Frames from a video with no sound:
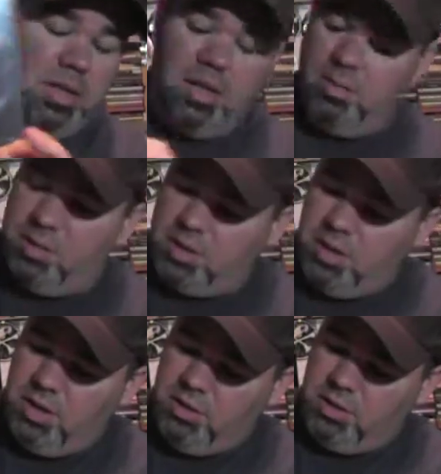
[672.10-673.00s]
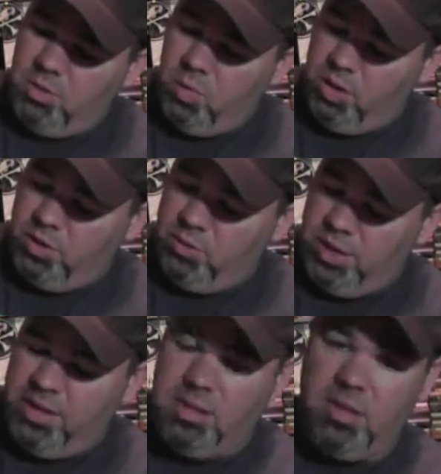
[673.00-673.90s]
It's called Walk Through
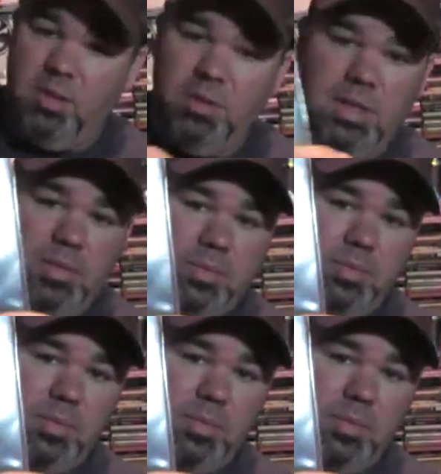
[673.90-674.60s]
Exits Only.